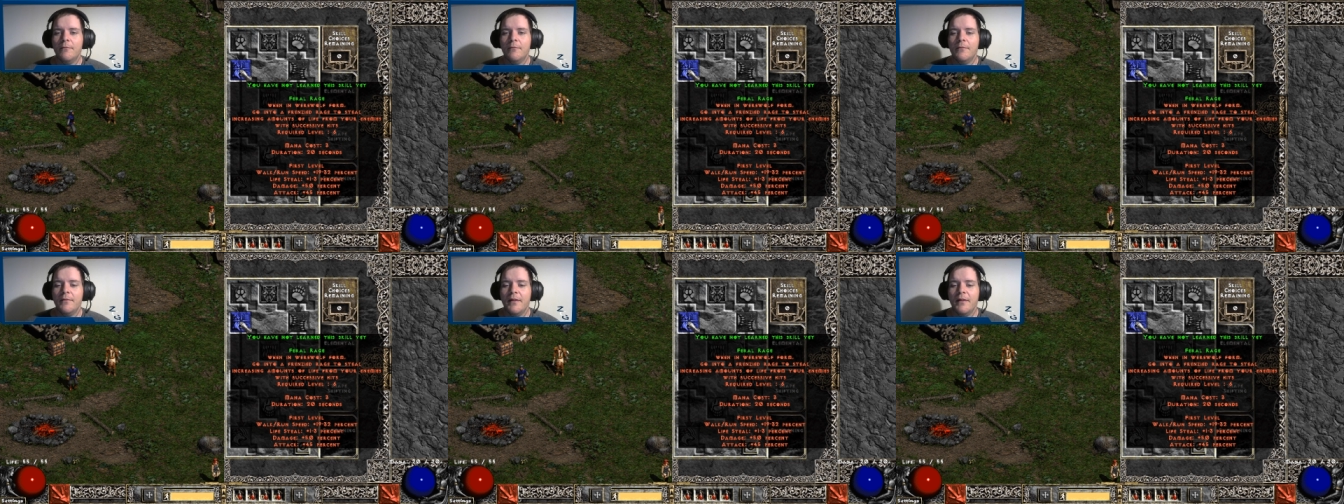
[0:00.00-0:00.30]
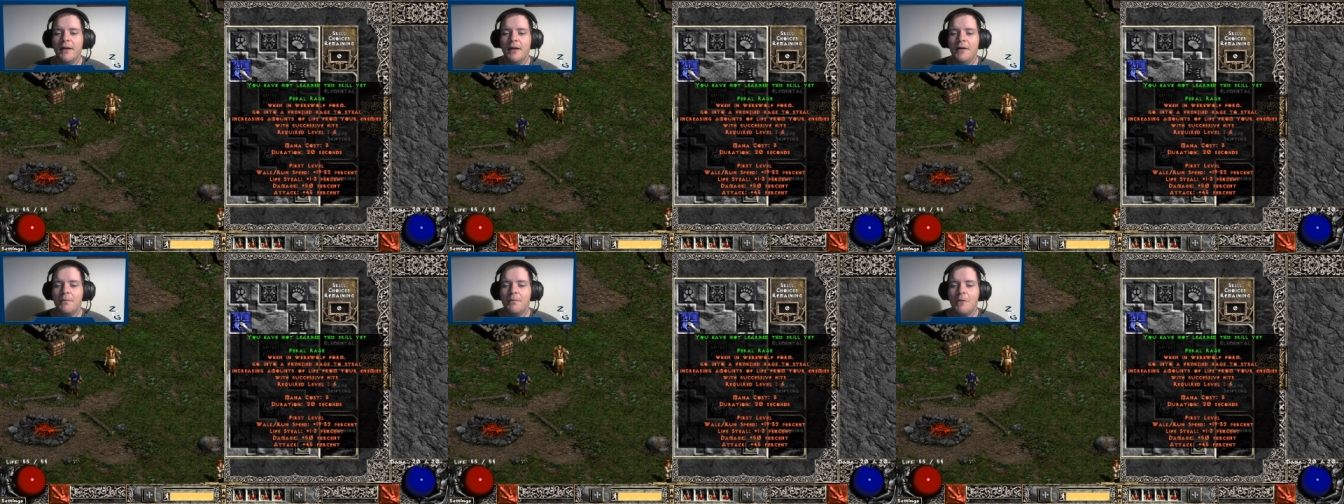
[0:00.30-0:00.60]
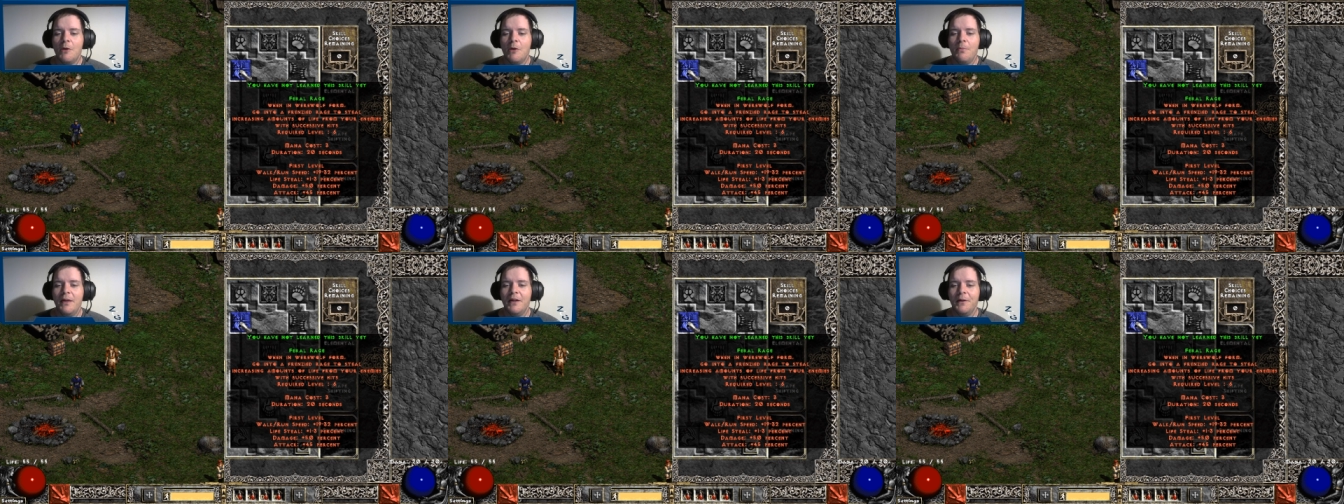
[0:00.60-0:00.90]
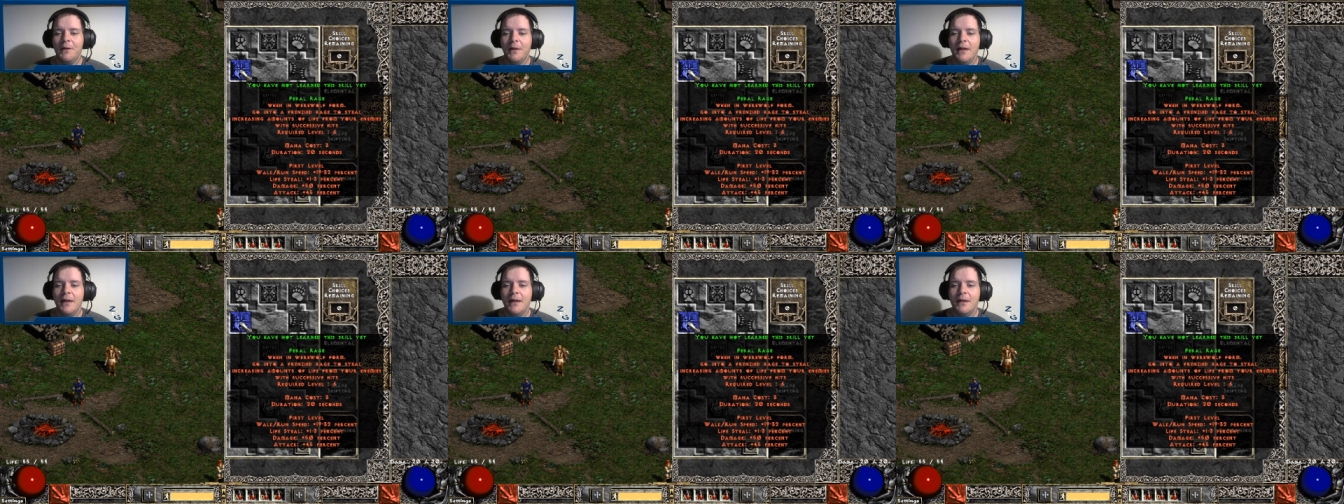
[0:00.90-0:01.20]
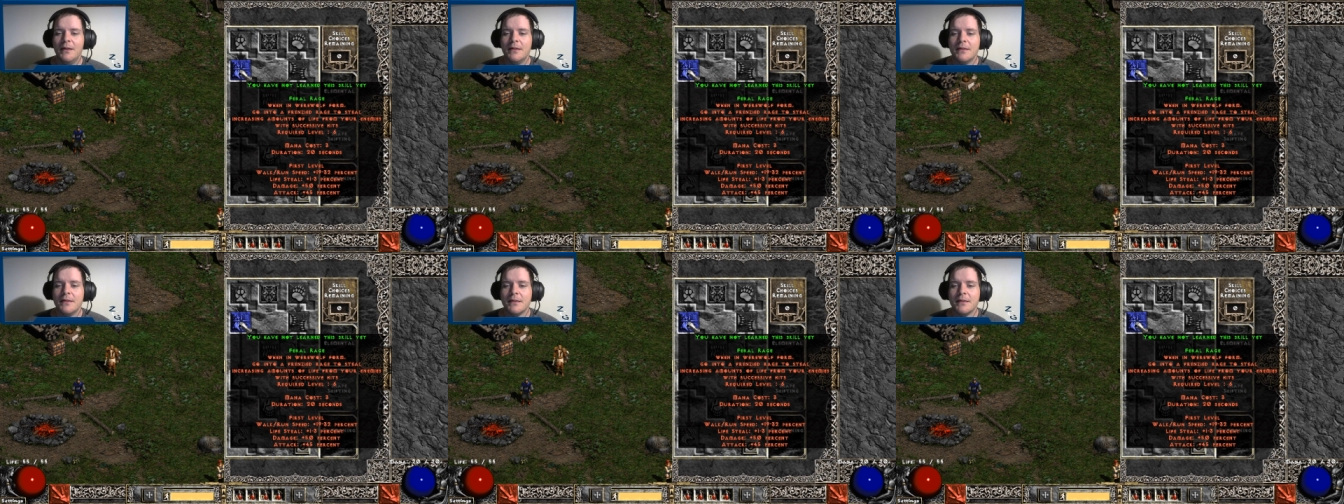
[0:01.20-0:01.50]
The mobility
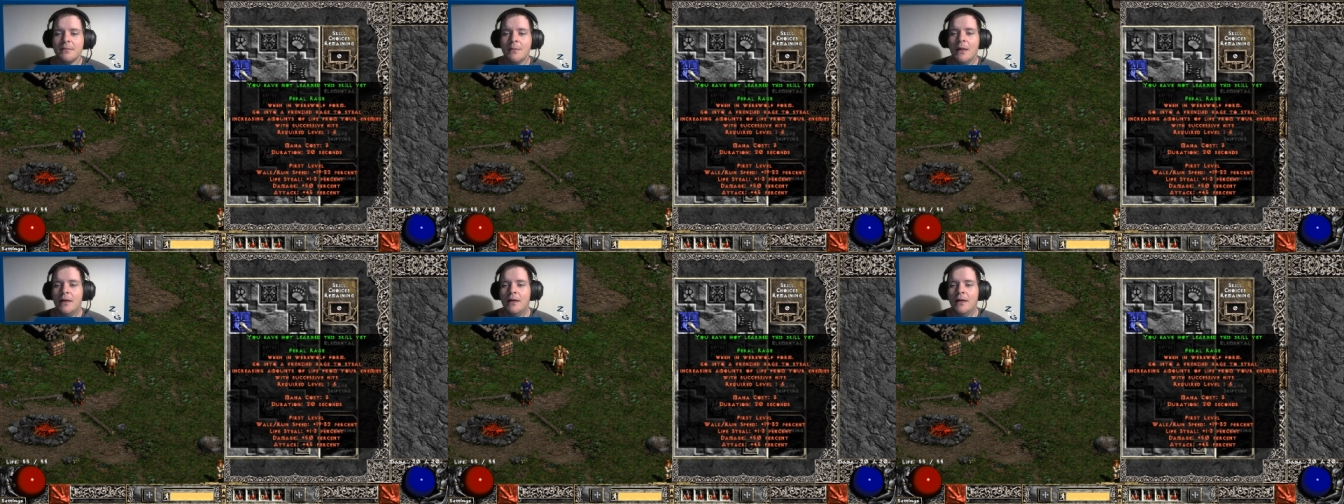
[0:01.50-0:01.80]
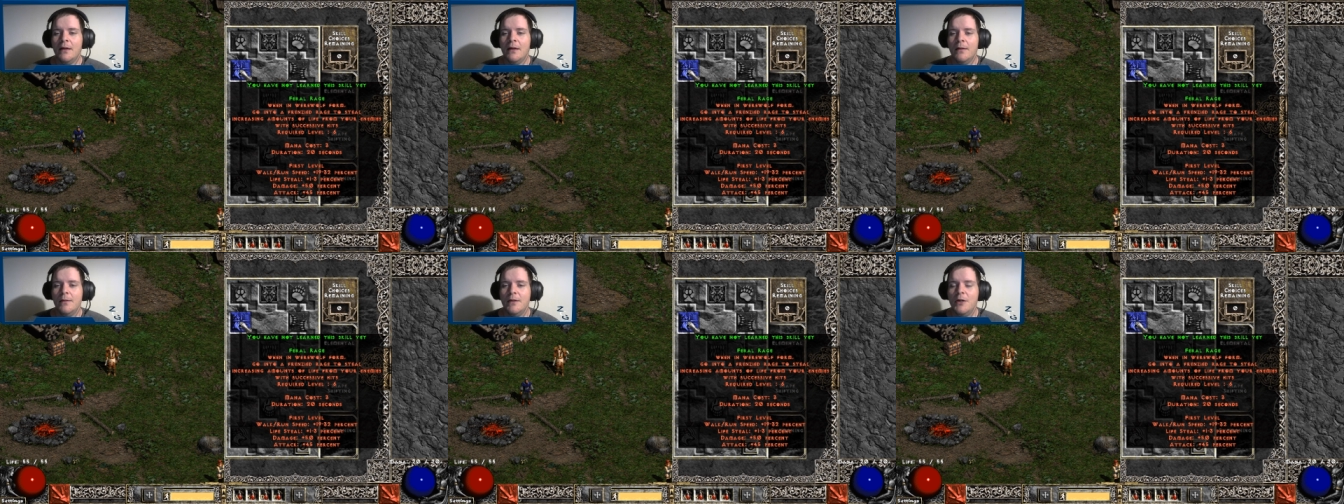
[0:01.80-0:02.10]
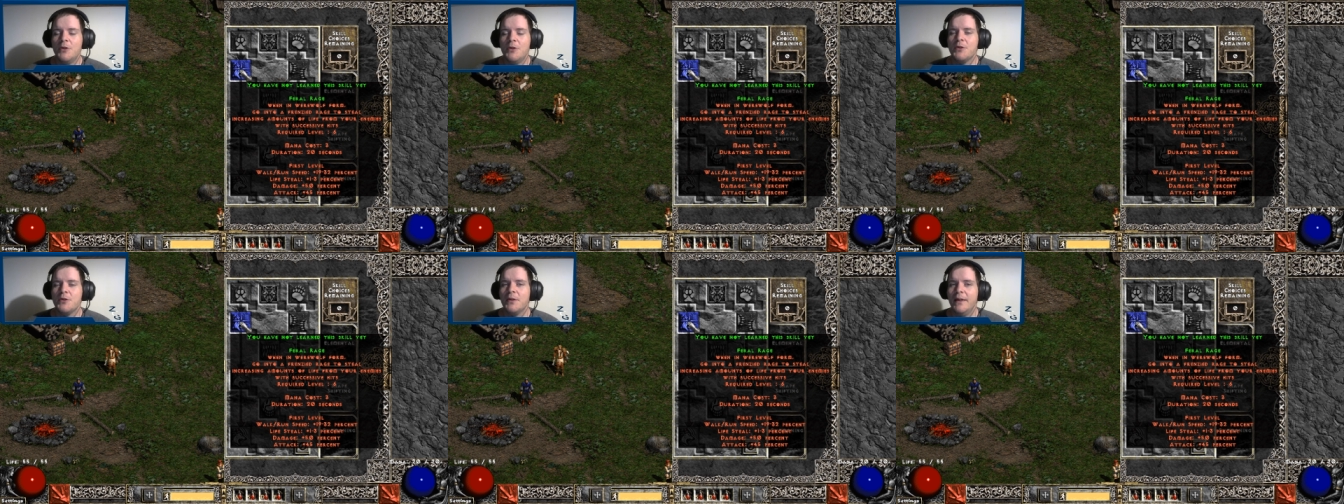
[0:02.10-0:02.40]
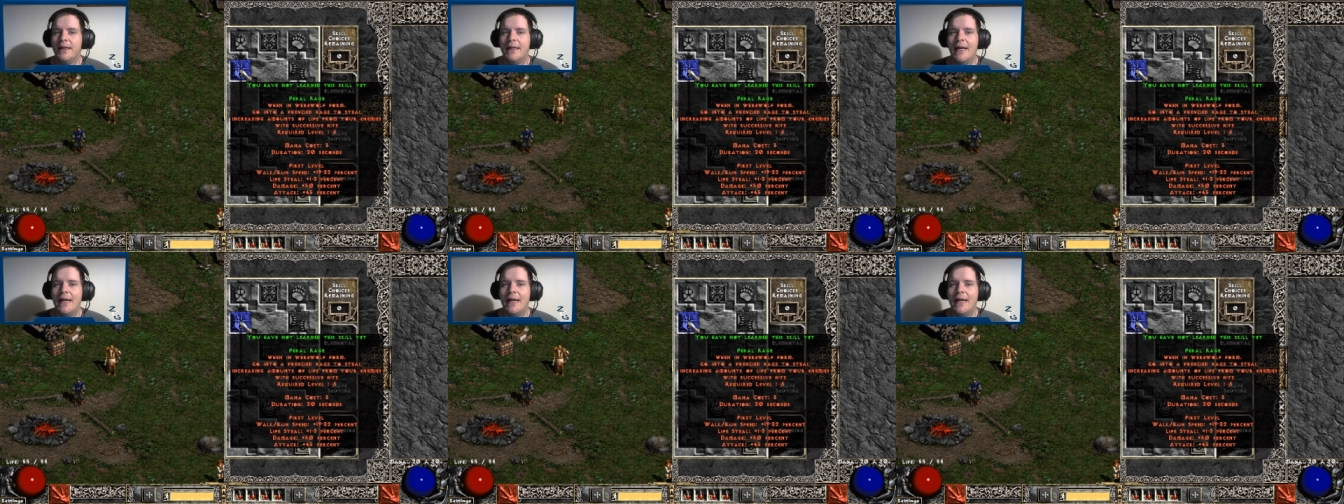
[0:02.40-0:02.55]
is usually